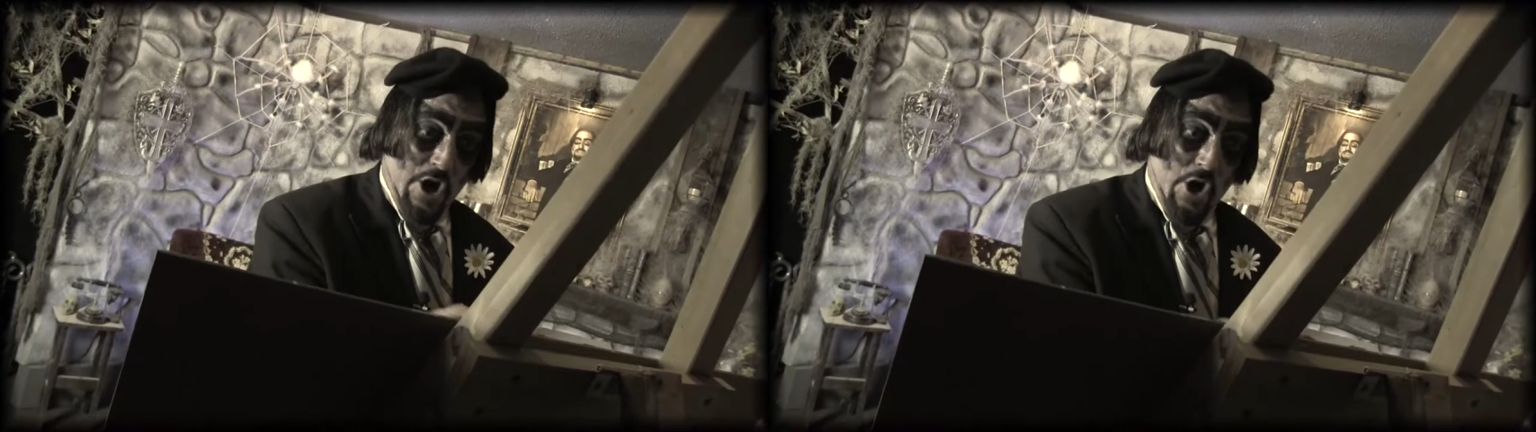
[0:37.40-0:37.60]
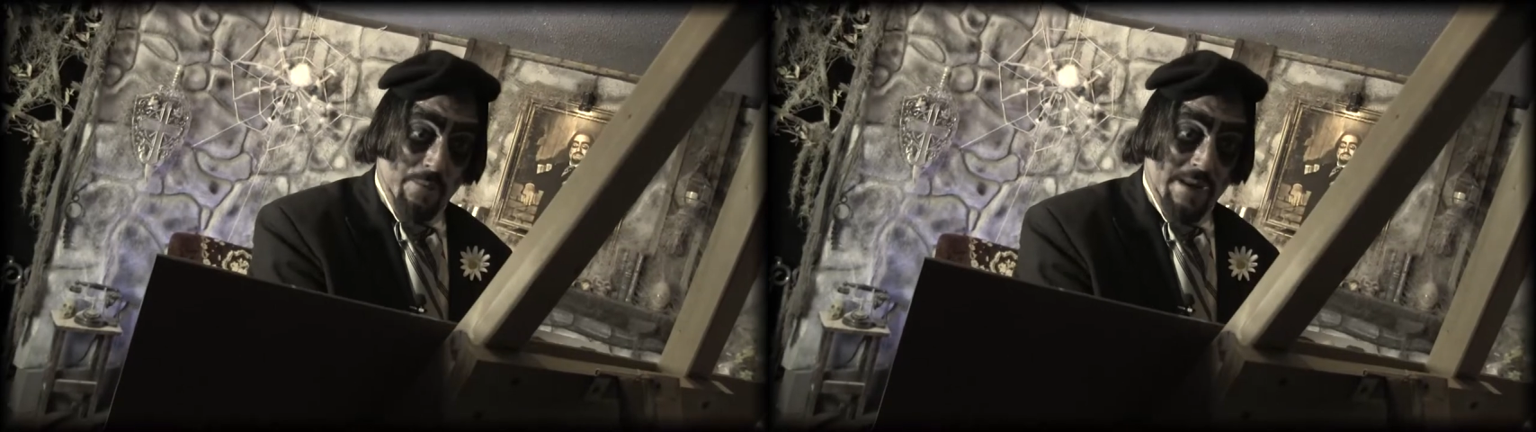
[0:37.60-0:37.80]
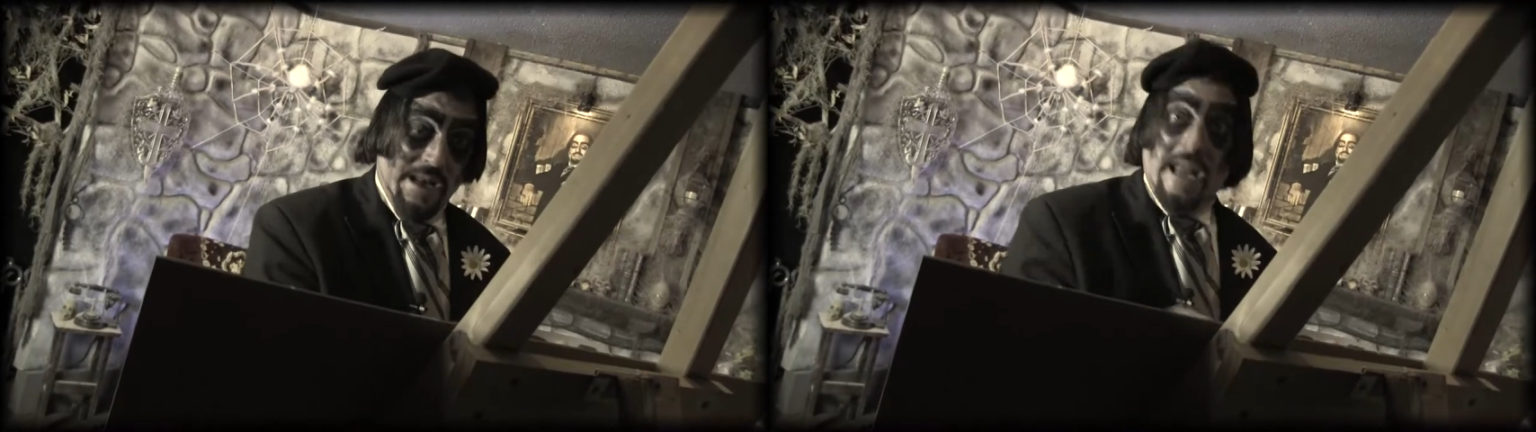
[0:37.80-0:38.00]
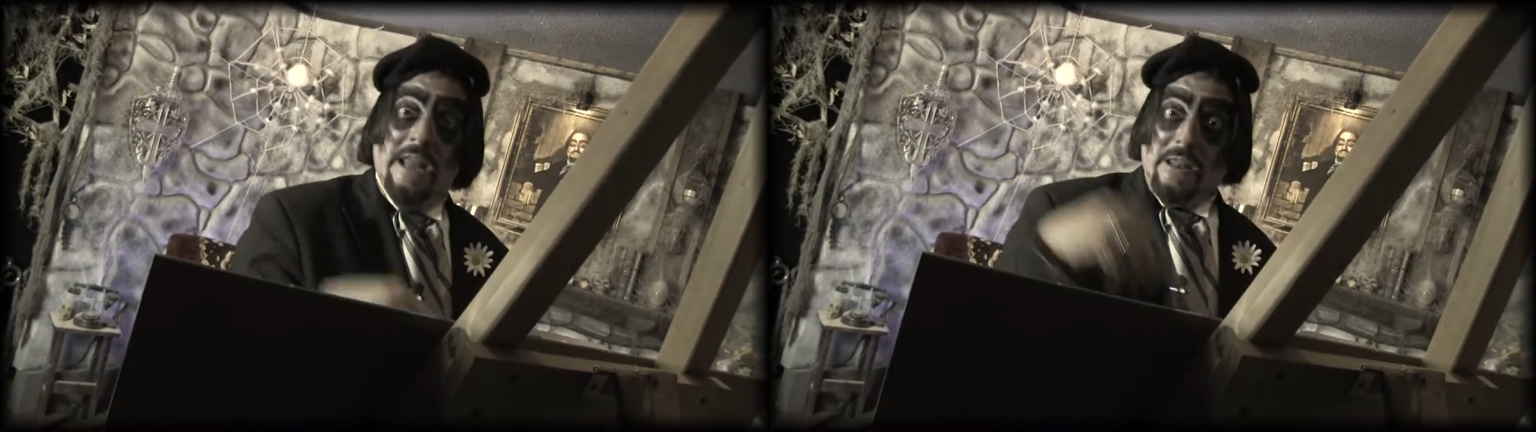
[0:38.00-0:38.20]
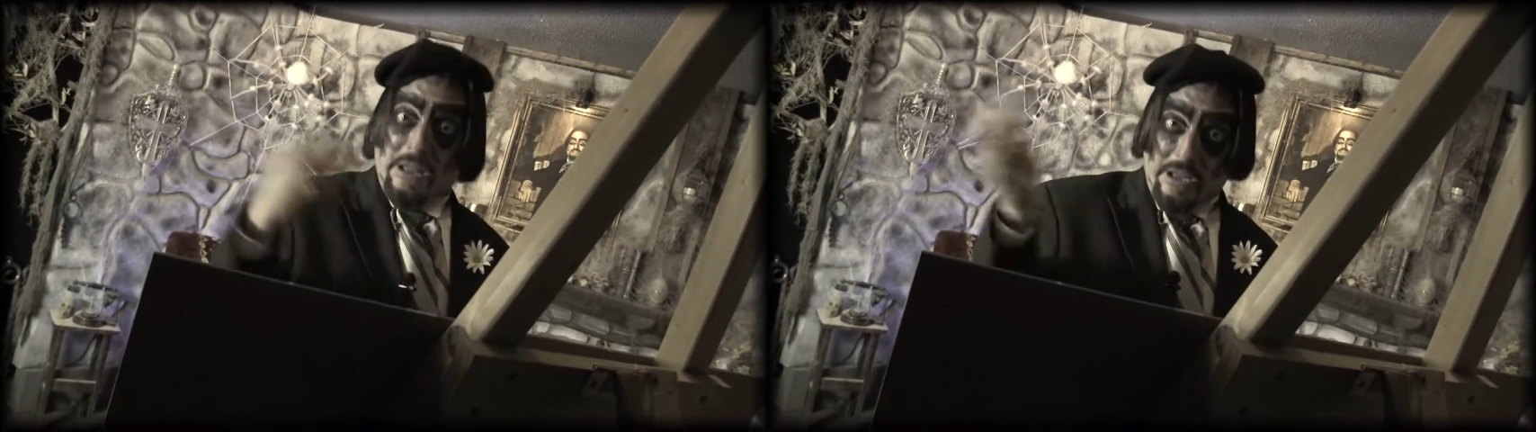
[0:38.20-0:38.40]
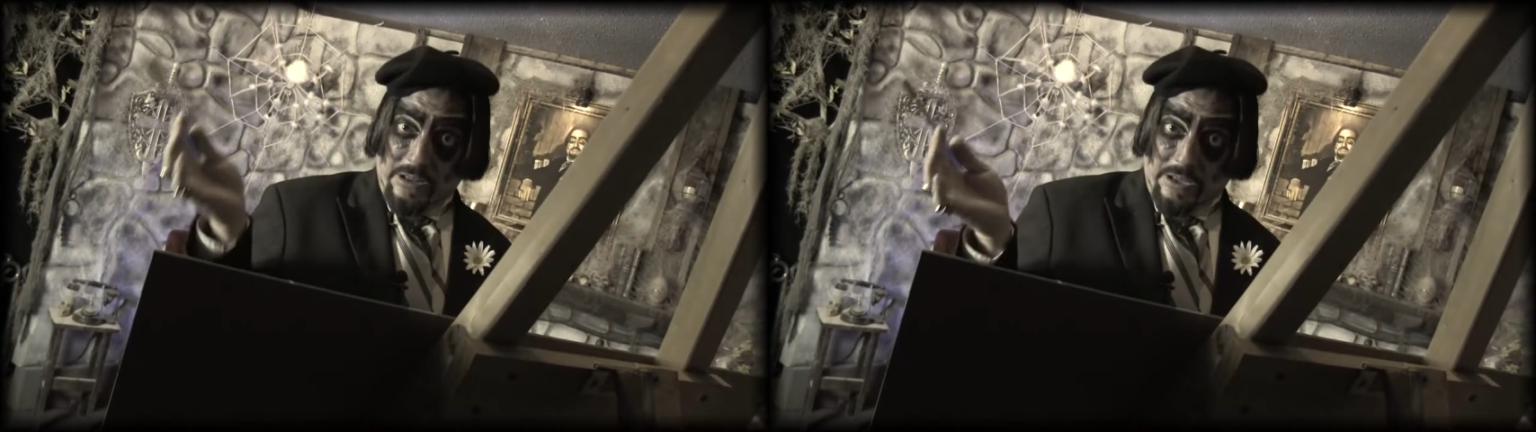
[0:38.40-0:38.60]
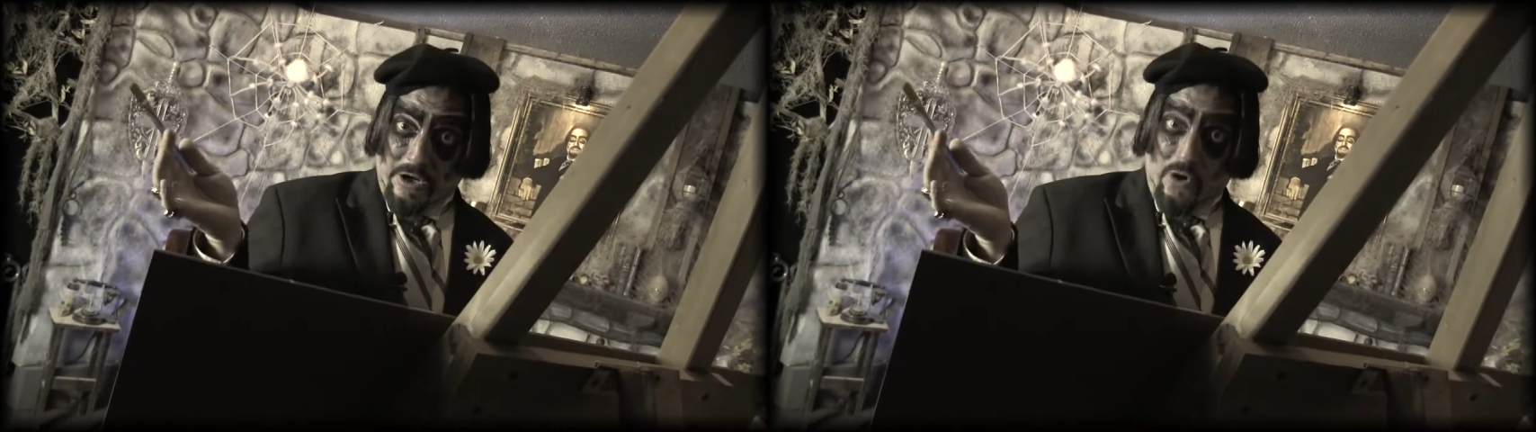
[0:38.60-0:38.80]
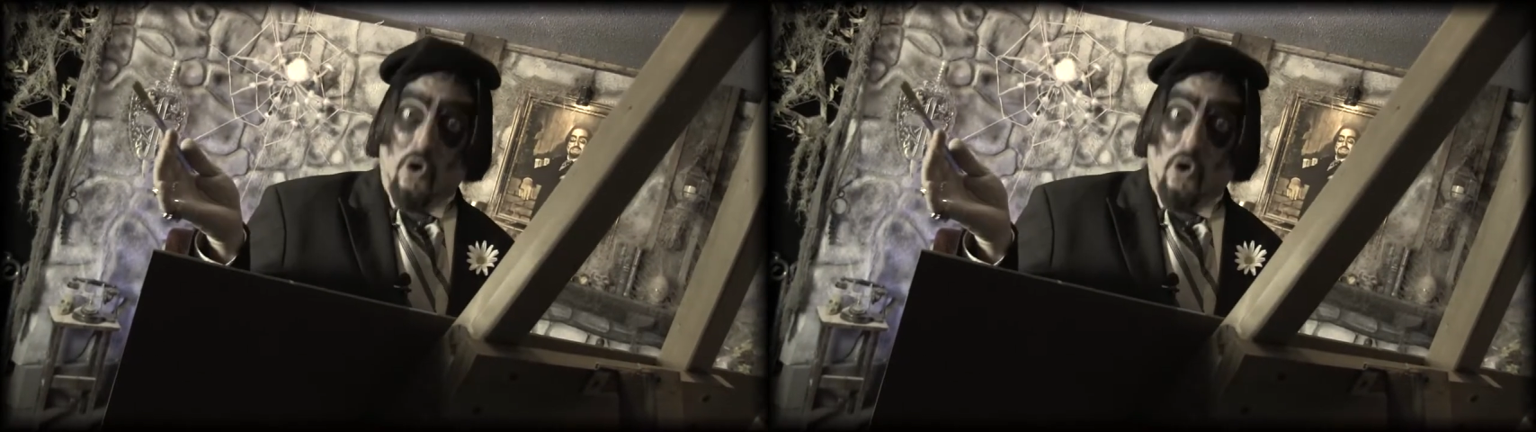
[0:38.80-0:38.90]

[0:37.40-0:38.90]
Herman and Lily